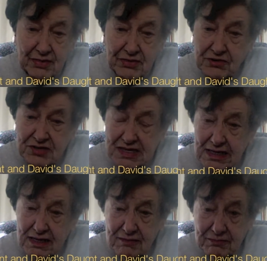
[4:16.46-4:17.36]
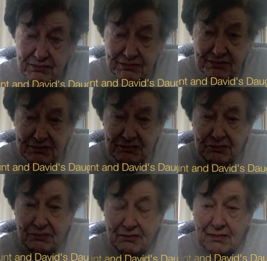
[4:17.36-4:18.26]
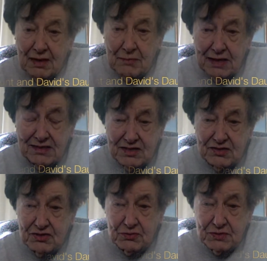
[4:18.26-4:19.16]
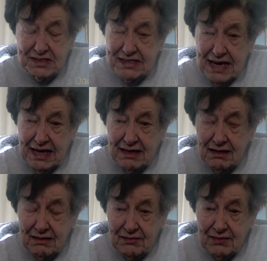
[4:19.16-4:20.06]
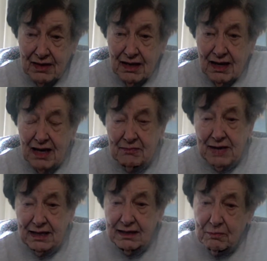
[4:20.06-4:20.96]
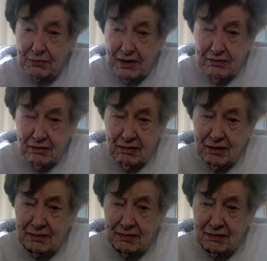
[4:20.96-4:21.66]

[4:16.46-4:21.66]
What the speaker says: 13, my sister was 10, and my little brother